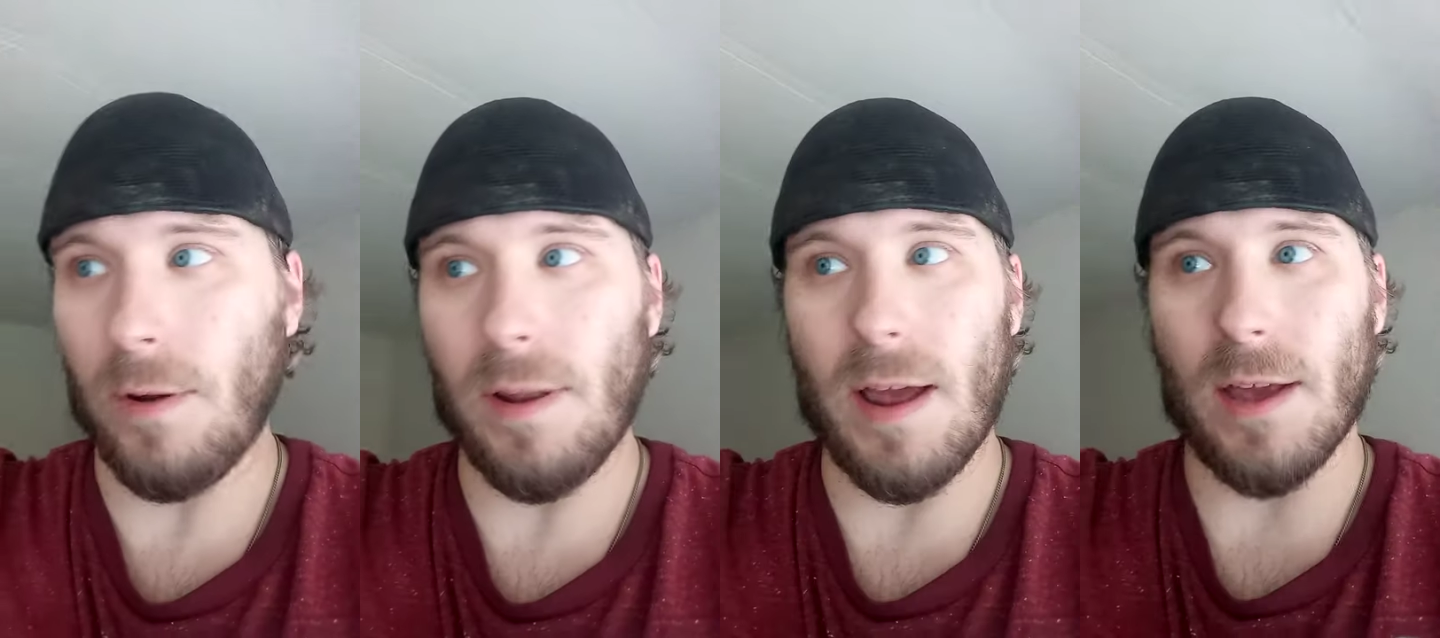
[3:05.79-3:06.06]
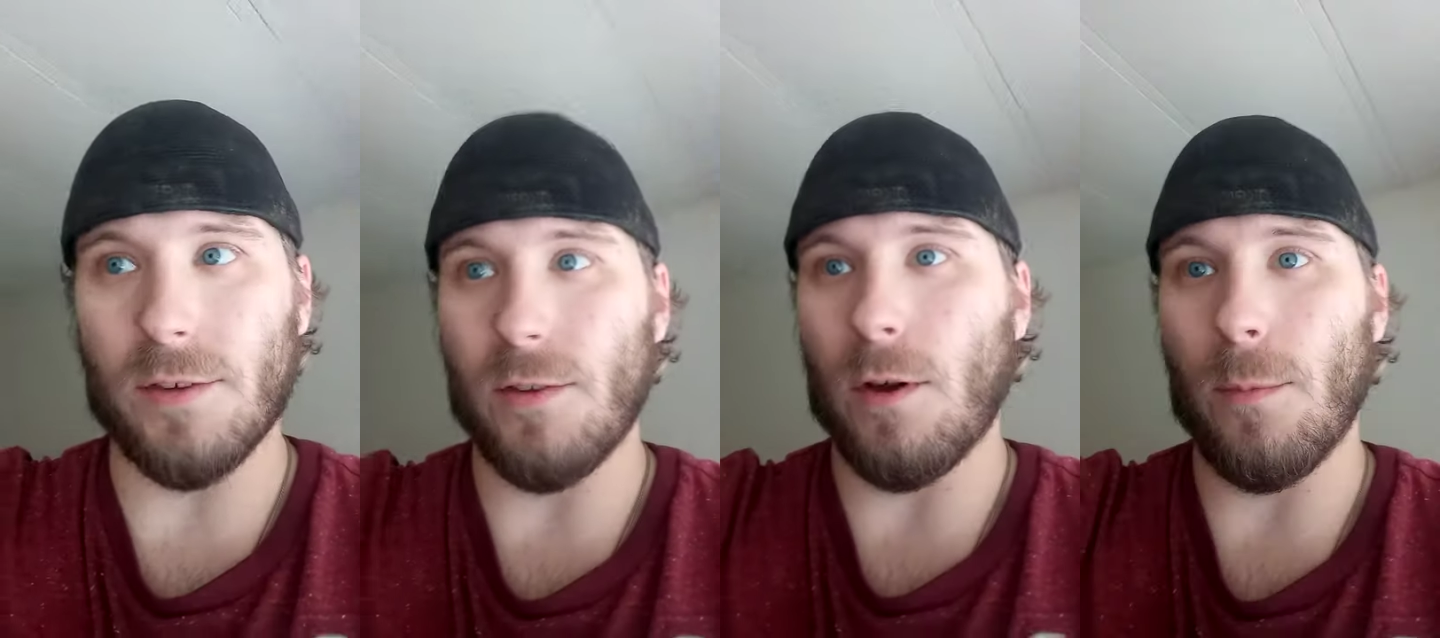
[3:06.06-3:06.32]
the
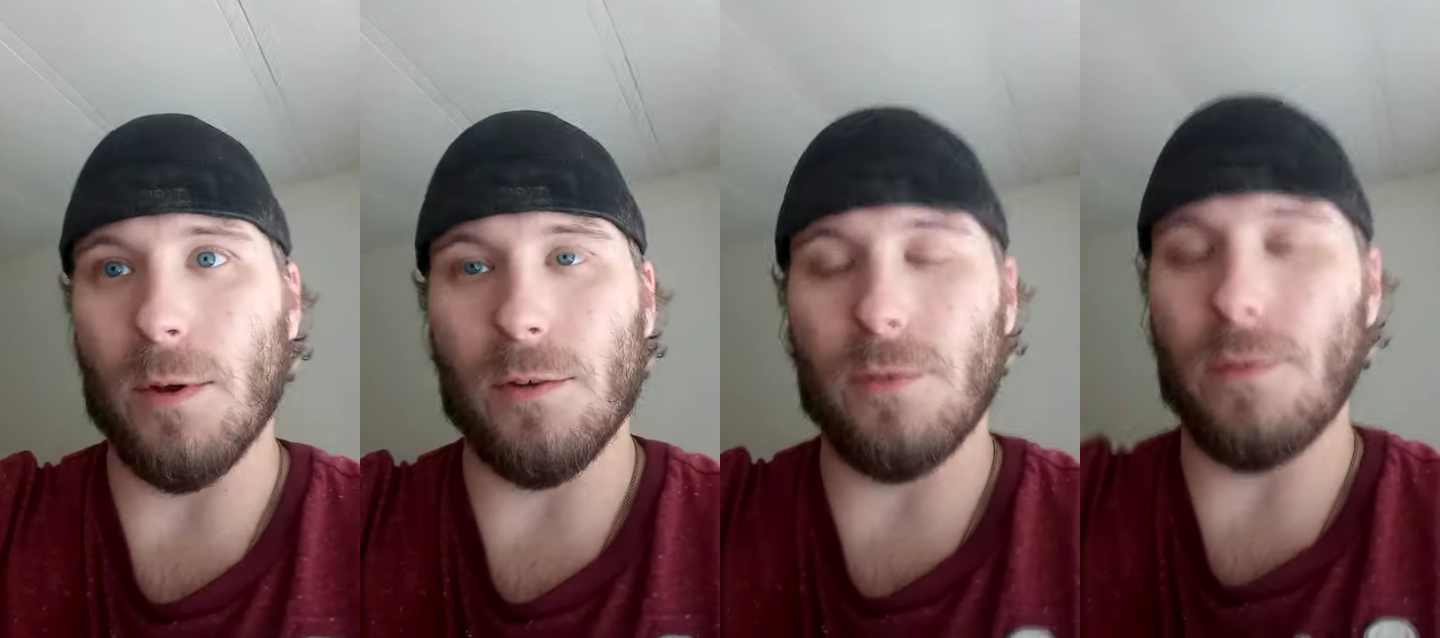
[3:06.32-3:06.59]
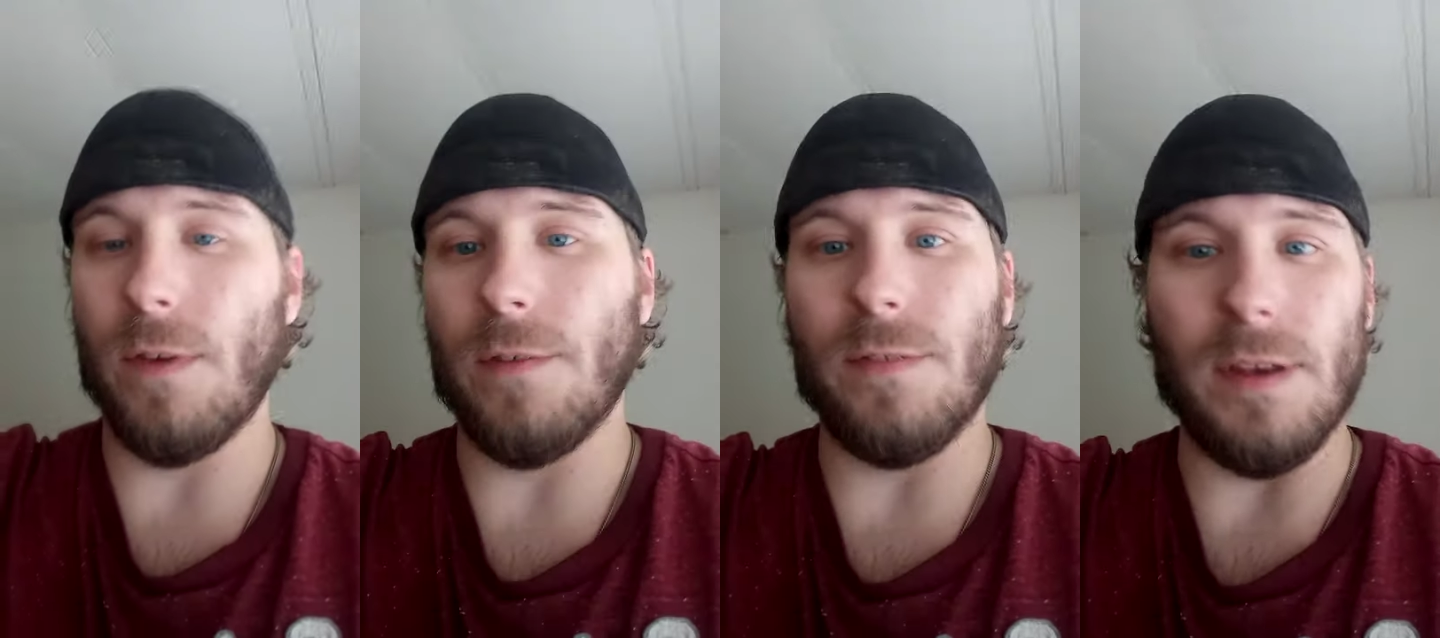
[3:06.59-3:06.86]
last
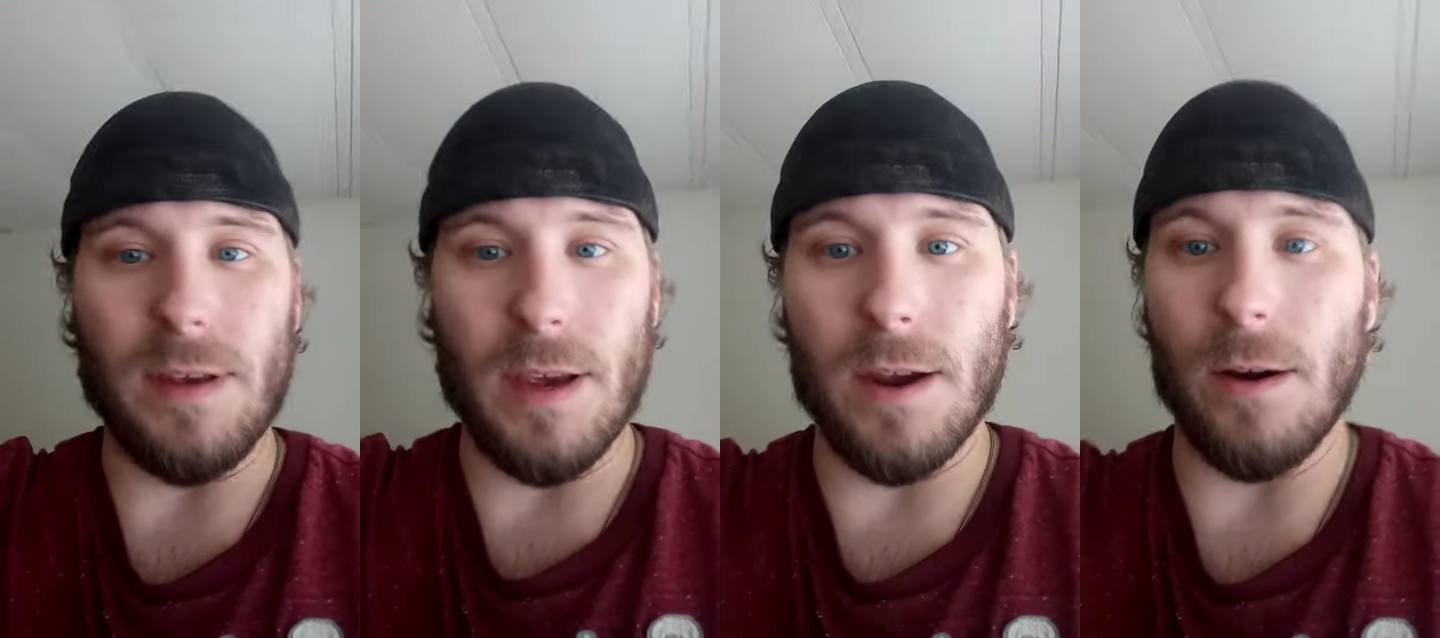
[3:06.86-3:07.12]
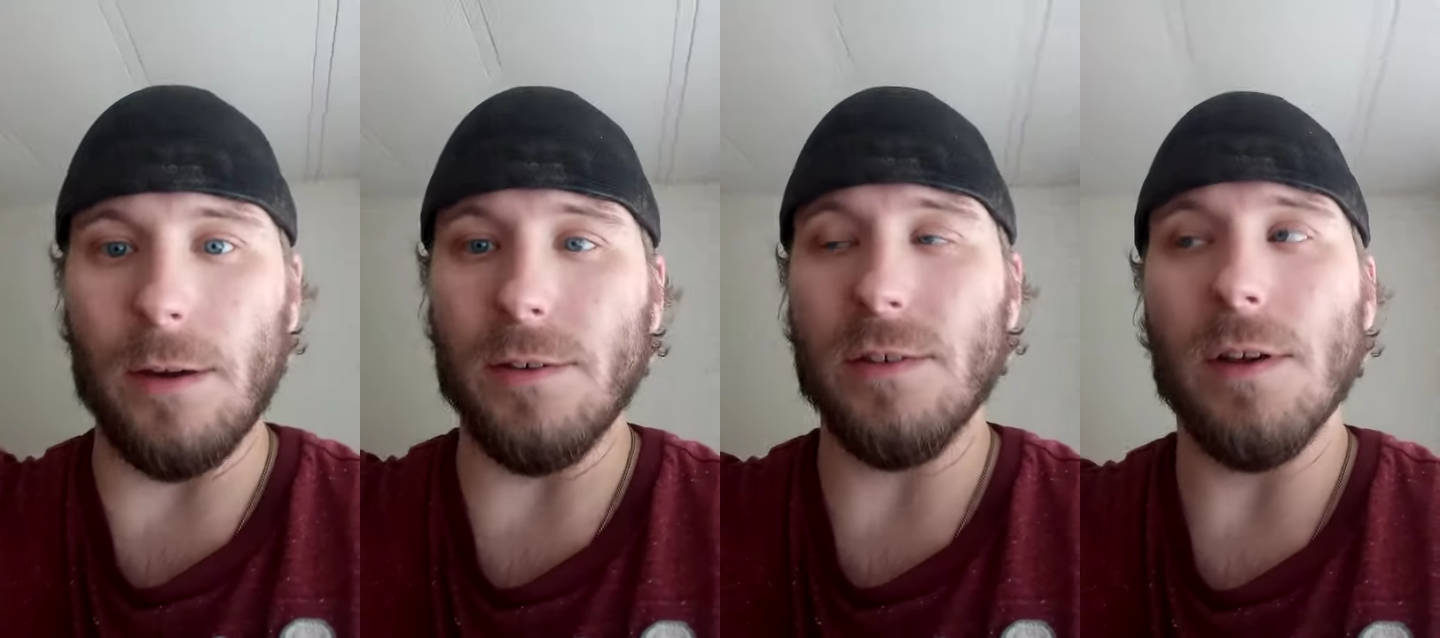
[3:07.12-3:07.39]
almost 50
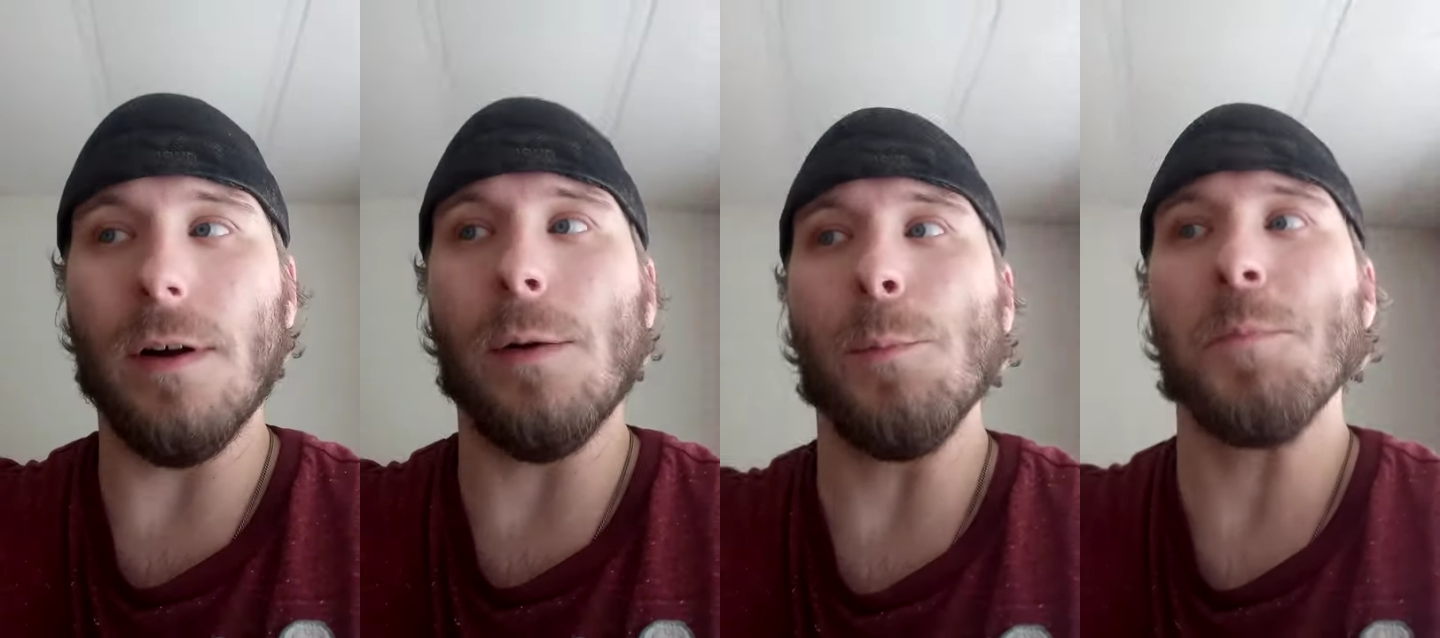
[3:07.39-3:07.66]
years.